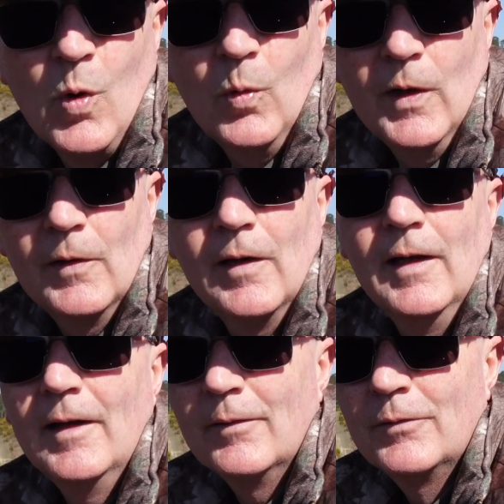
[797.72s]
where I
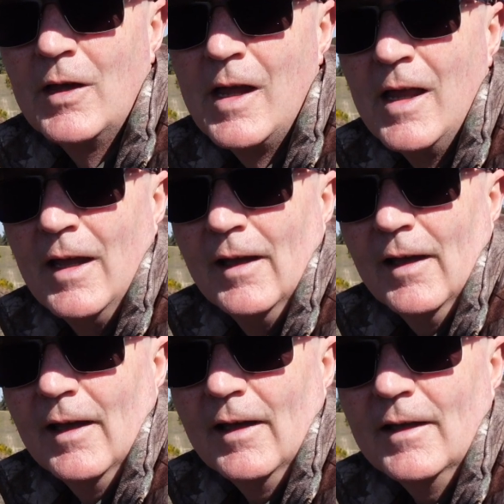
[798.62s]
live.
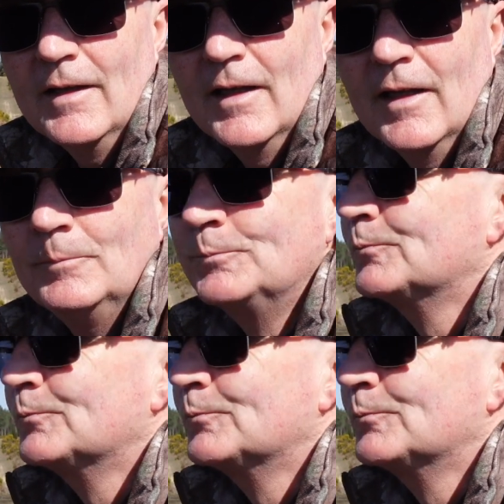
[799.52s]
And